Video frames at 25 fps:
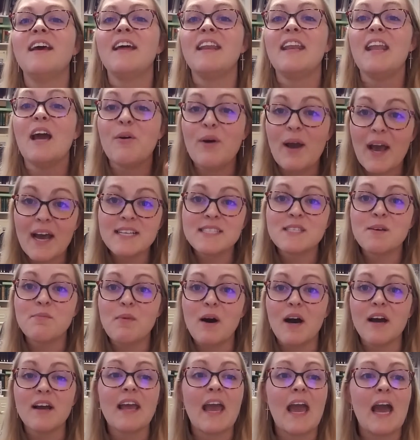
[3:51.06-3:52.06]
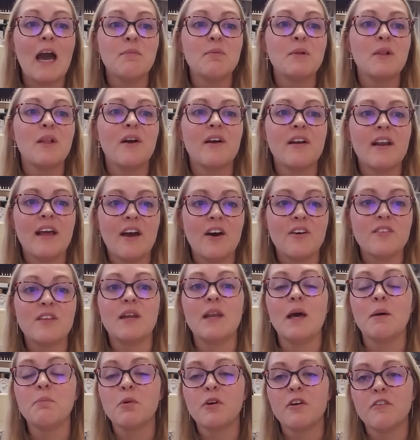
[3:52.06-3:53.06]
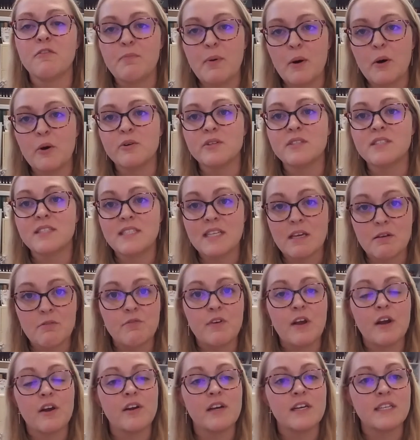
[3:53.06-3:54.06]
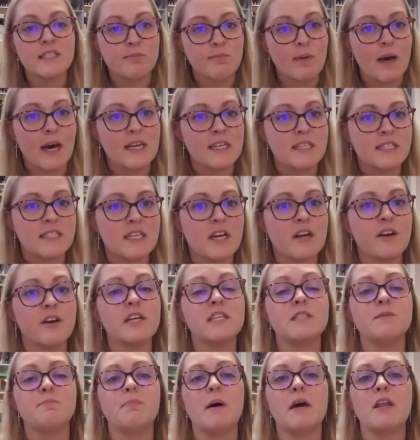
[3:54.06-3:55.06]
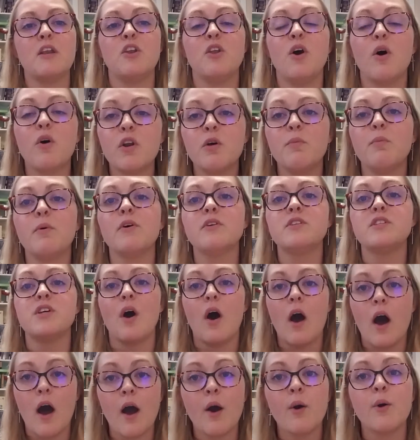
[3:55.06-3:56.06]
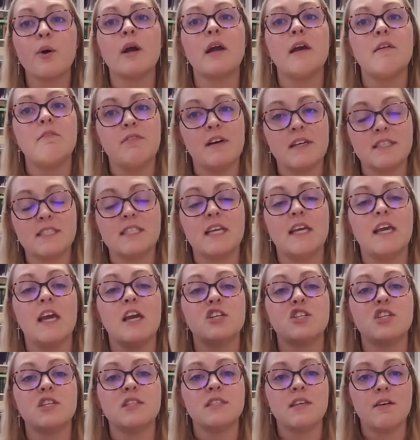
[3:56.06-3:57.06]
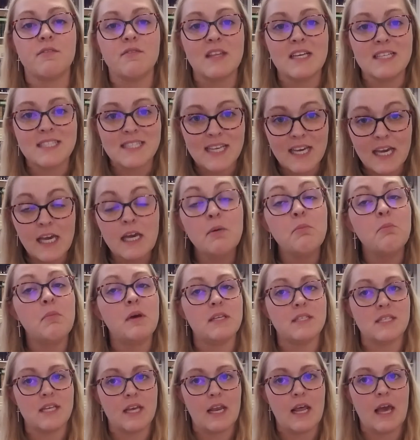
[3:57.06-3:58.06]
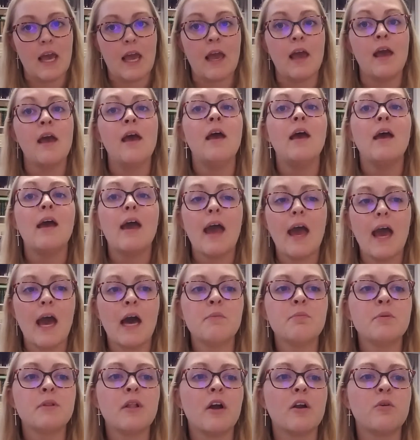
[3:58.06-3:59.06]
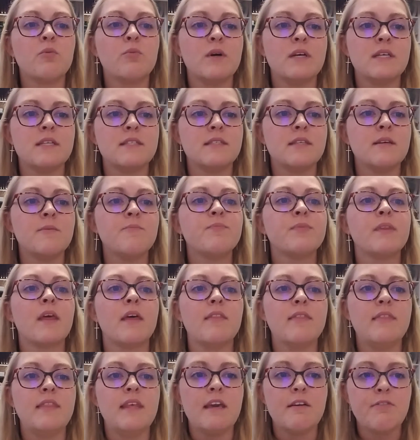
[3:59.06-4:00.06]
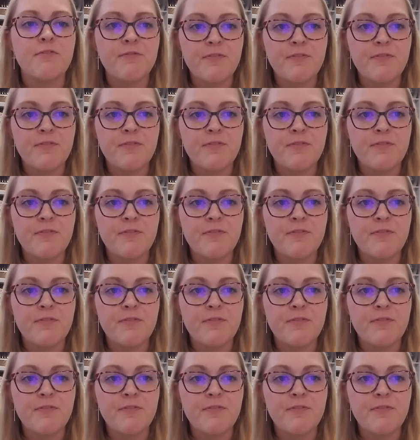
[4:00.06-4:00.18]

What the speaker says: Now, as a monk, Abelard held a number of posts in various monasteries, but notable to our investigations of this hymn today, Abelard was the